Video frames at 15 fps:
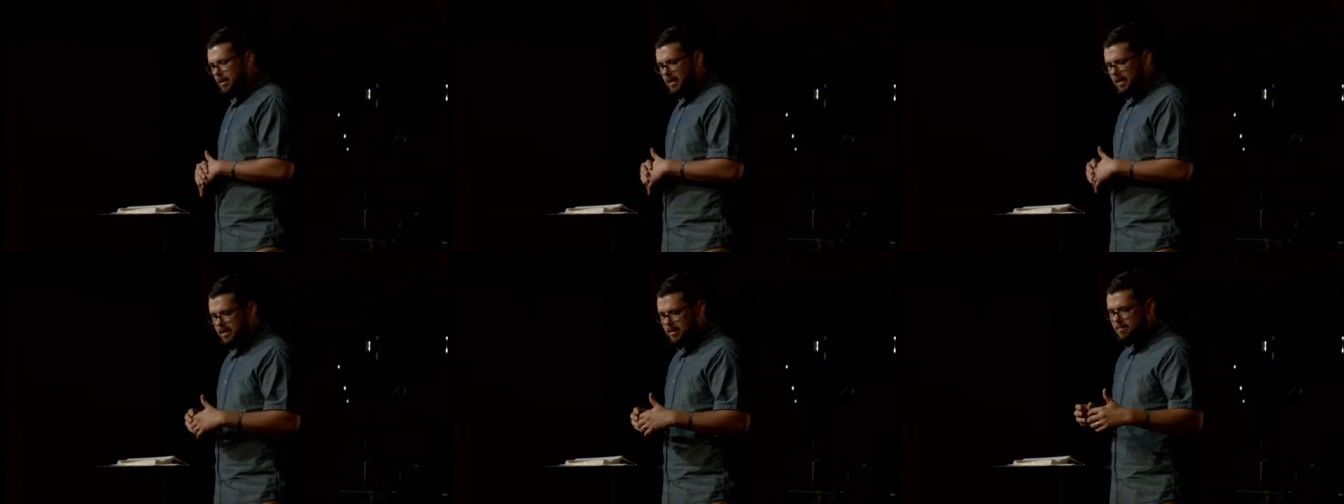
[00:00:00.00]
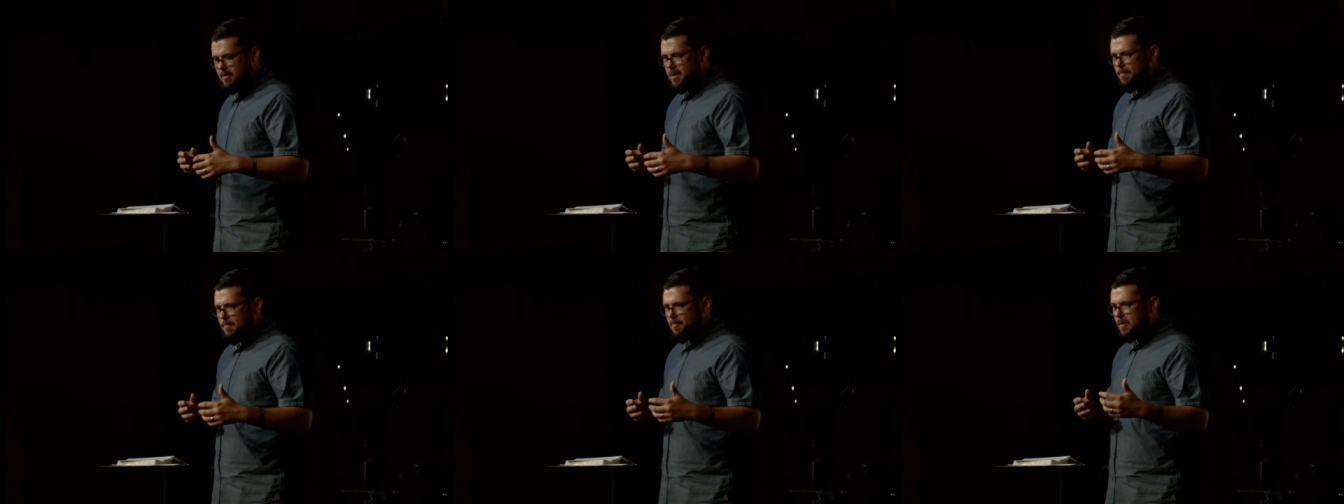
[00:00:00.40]
he
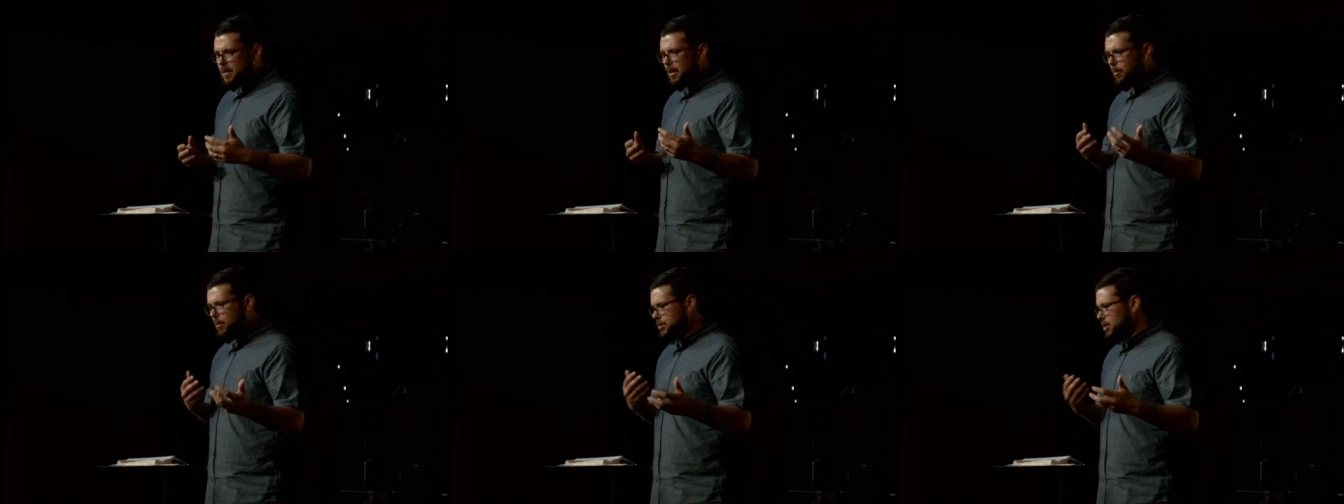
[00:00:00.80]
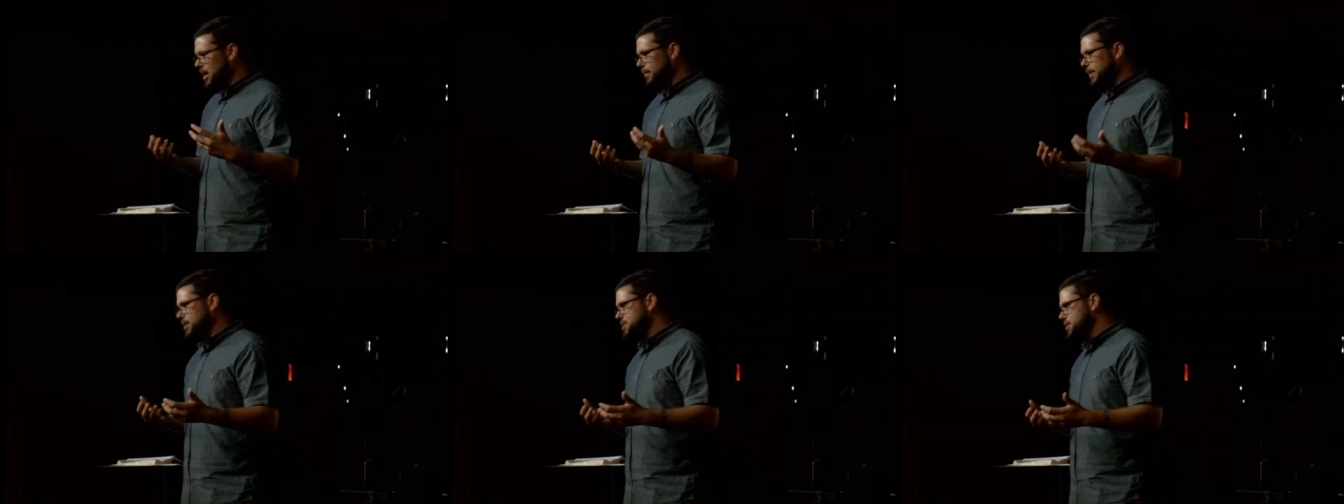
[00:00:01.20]
you know, we were talking
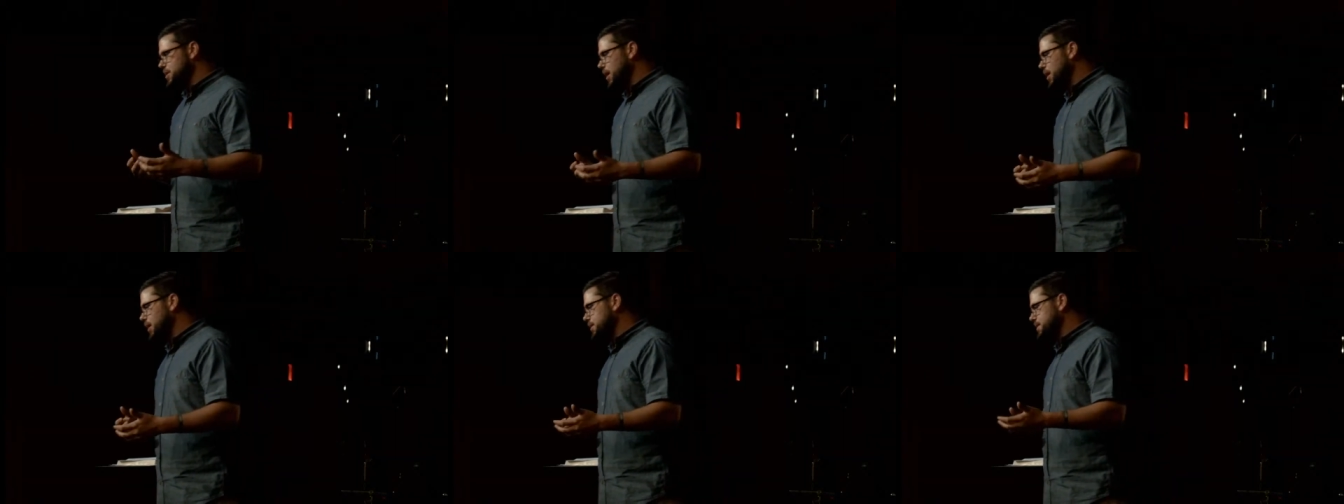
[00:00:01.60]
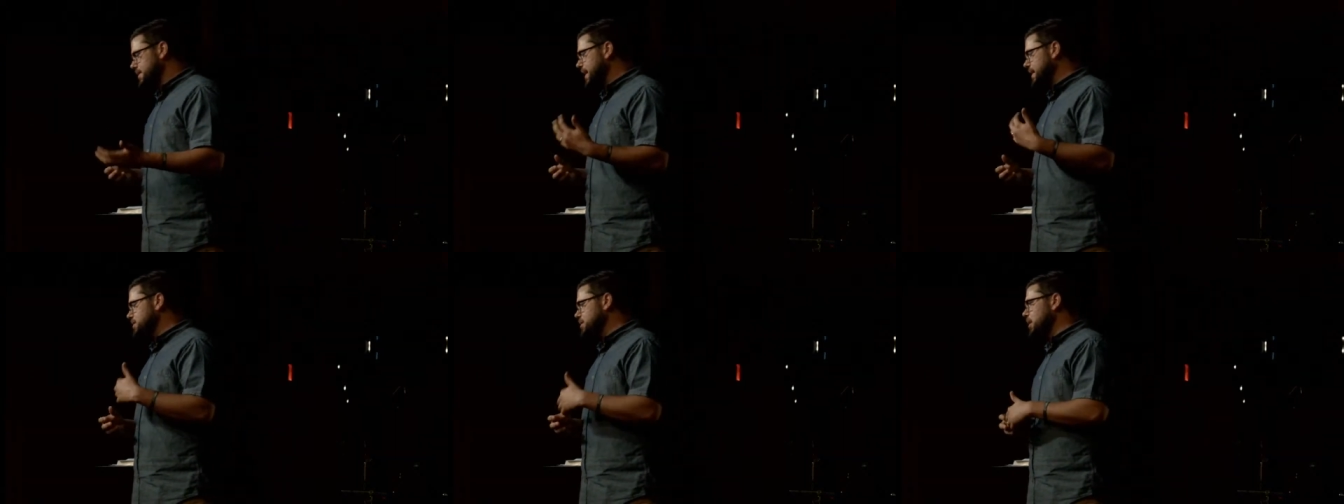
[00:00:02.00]
about songs, and
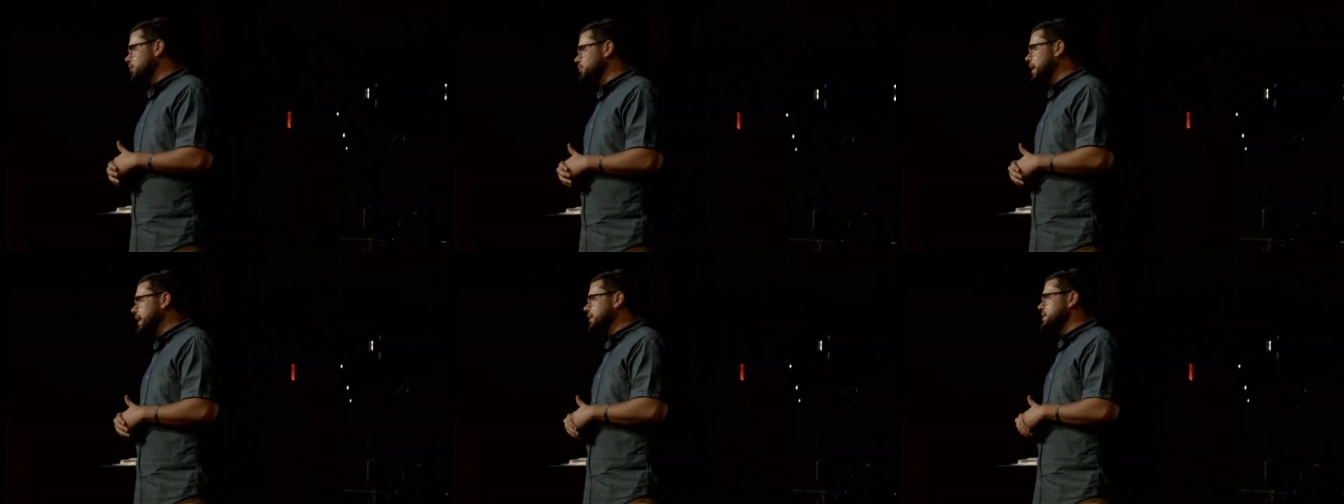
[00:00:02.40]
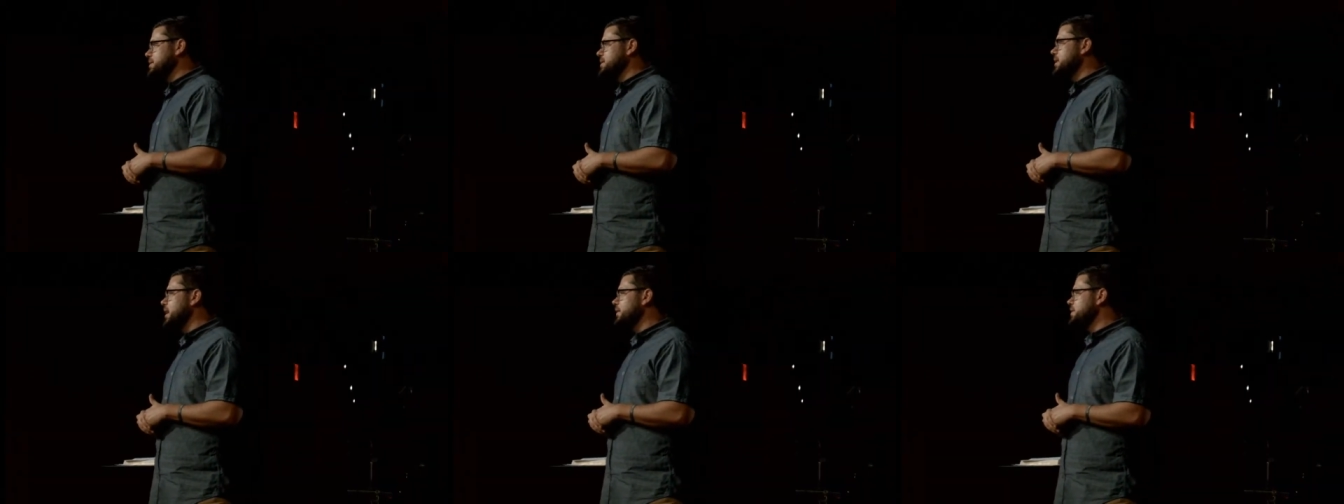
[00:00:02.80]
that song "Reckless
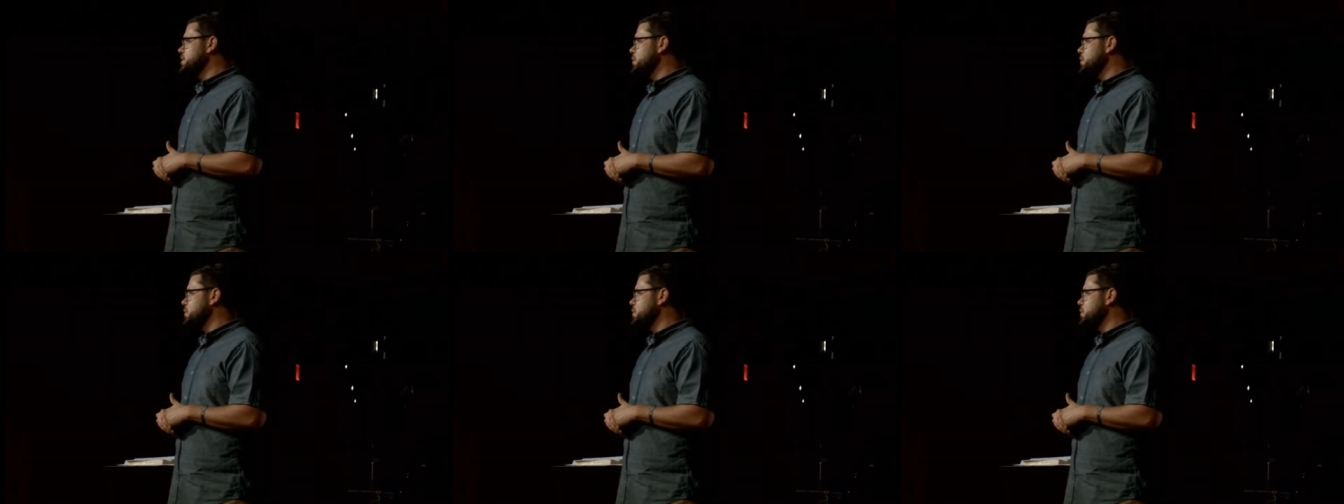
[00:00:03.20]
Love" is